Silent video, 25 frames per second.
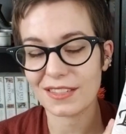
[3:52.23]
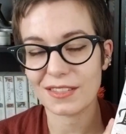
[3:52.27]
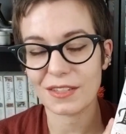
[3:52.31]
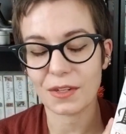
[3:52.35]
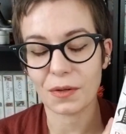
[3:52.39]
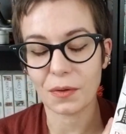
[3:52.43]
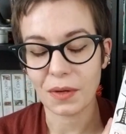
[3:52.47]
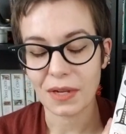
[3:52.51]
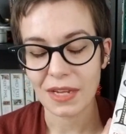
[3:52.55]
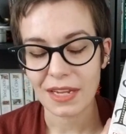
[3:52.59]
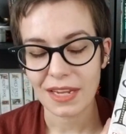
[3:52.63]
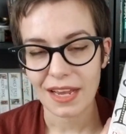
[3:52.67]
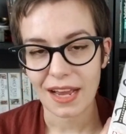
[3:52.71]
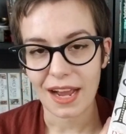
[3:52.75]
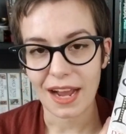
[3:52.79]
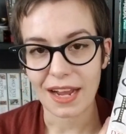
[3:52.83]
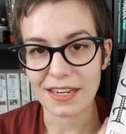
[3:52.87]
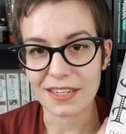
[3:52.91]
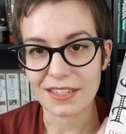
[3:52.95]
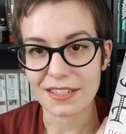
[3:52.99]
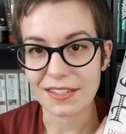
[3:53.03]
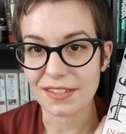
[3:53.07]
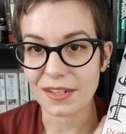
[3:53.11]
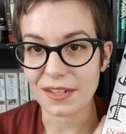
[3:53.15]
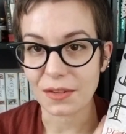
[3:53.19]
So I
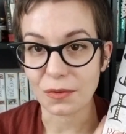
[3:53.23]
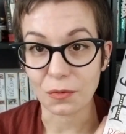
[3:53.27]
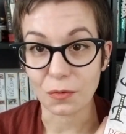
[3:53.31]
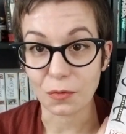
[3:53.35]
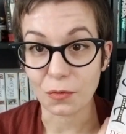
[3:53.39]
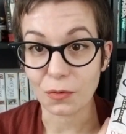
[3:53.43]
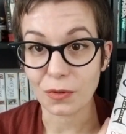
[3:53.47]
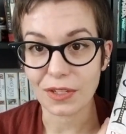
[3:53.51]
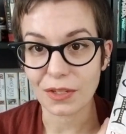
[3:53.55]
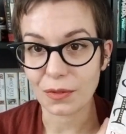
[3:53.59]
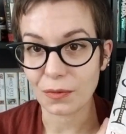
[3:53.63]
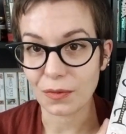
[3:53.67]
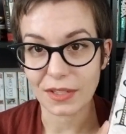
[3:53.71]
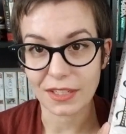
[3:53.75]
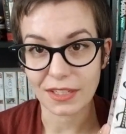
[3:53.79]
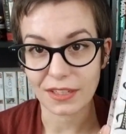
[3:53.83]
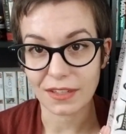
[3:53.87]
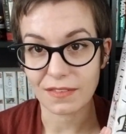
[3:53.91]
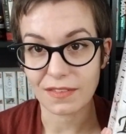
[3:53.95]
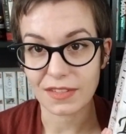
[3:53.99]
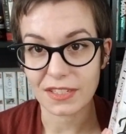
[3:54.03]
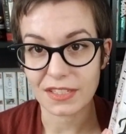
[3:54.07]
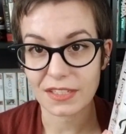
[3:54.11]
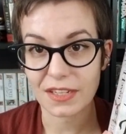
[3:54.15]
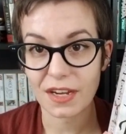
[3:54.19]
really love
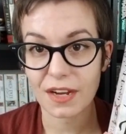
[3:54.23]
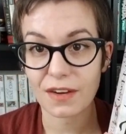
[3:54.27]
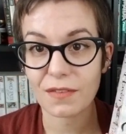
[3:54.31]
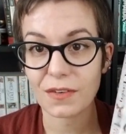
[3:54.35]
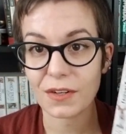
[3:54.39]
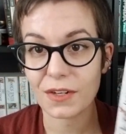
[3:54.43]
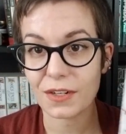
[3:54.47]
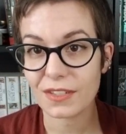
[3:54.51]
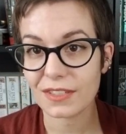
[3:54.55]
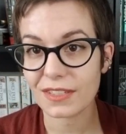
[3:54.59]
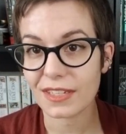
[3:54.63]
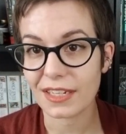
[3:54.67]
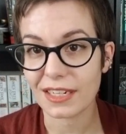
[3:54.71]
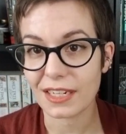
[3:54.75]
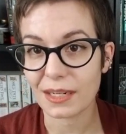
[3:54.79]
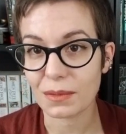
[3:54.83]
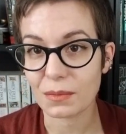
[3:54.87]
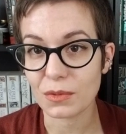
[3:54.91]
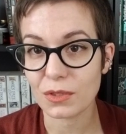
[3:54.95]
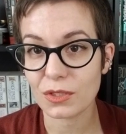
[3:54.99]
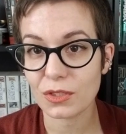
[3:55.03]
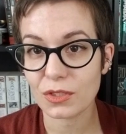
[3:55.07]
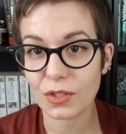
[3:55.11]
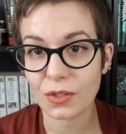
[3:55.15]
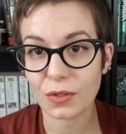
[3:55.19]
these covers, and I'm
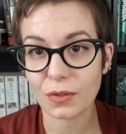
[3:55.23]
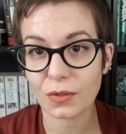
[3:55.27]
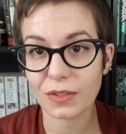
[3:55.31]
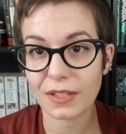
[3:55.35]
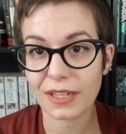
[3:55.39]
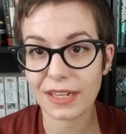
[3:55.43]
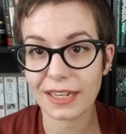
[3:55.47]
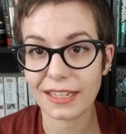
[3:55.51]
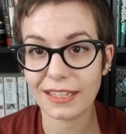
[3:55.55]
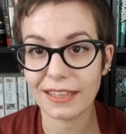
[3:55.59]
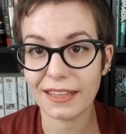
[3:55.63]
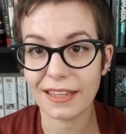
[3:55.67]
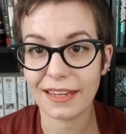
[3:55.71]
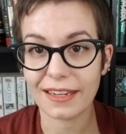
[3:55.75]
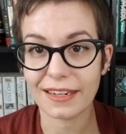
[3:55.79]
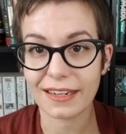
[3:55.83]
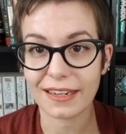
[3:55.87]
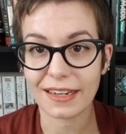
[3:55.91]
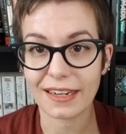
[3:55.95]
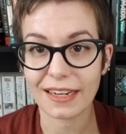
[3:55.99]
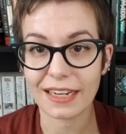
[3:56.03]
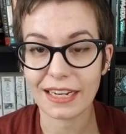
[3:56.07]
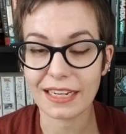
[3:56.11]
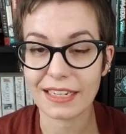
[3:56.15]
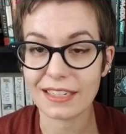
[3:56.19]
so glad that
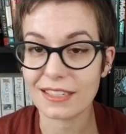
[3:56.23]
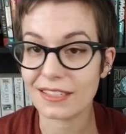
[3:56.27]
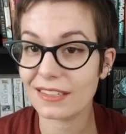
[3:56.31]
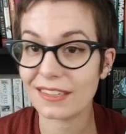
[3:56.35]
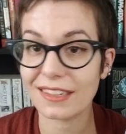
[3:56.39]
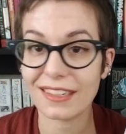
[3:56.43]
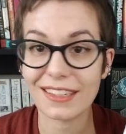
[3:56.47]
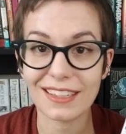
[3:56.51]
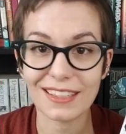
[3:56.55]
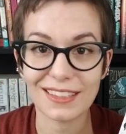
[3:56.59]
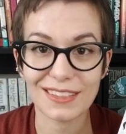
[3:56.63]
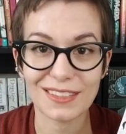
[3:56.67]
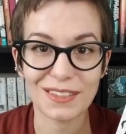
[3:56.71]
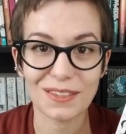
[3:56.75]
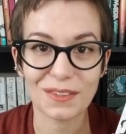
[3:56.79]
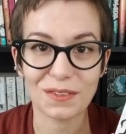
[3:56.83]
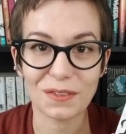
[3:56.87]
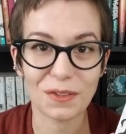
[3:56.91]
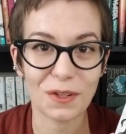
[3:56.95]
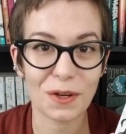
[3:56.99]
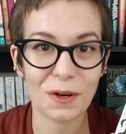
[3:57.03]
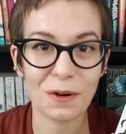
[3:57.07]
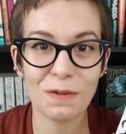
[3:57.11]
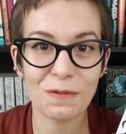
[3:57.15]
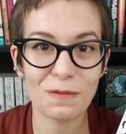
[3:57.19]
I decided to
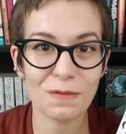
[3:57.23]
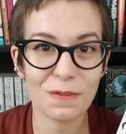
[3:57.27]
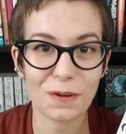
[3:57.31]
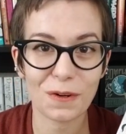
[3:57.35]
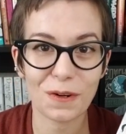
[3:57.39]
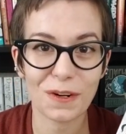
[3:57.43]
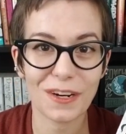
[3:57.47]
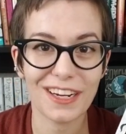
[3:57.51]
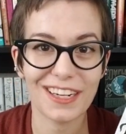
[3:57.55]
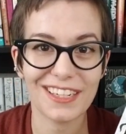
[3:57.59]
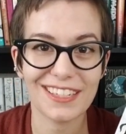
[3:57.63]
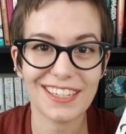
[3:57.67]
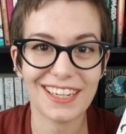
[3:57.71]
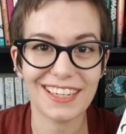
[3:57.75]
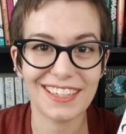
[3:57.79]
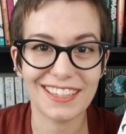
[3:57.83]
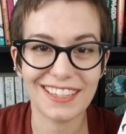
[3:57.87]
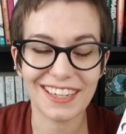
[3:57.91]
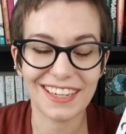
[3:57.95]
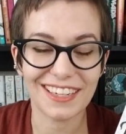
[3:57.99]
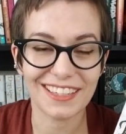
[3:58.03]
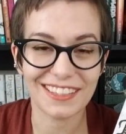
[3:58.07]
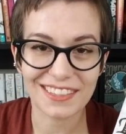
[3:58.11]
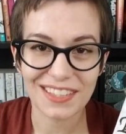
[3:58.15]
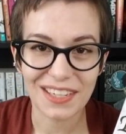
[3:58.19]
go for it and
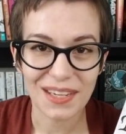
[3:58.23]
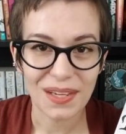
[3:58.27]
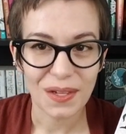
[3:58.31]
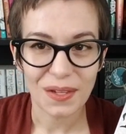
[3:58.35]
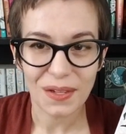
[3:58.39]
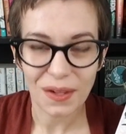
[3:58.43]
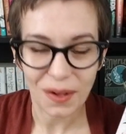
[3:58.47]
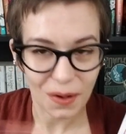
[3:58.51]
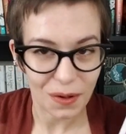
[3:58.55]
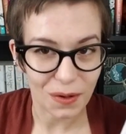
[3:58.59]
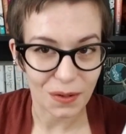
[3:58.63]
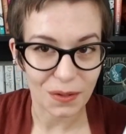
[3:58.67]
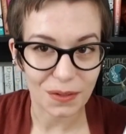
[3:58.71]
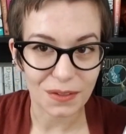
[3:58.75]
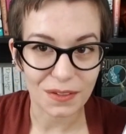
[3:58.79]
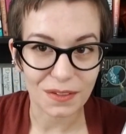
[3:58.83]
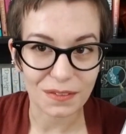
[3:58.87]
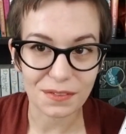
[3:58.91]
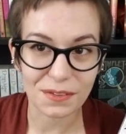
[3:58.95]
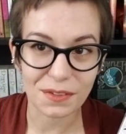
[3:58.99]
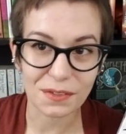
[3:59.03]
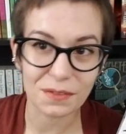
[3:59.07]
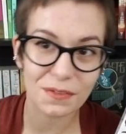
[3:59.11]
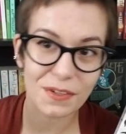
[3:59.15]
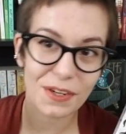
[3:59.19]
get all
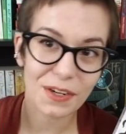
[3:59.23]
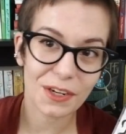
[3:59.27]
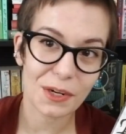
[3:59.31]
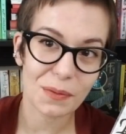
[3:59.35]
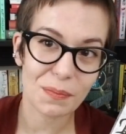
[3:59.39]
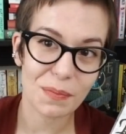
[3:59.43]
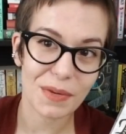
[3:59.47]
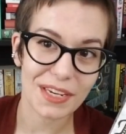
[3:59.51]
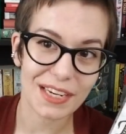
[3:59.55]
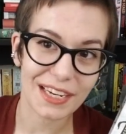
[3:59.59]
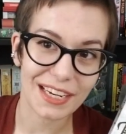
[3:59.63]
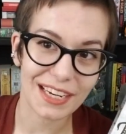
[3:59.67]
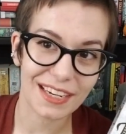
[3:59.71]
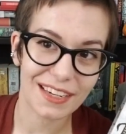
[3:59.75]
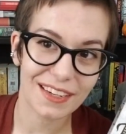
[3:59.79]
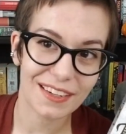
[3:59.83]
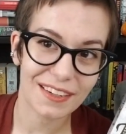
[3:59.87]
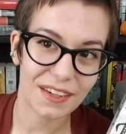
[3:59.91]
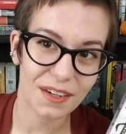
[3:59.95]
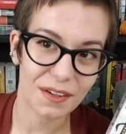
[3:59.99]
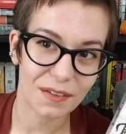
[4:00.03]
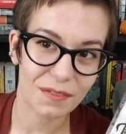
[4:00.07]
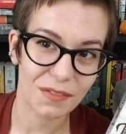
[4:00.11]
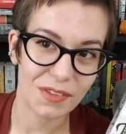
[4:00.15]
of the very many of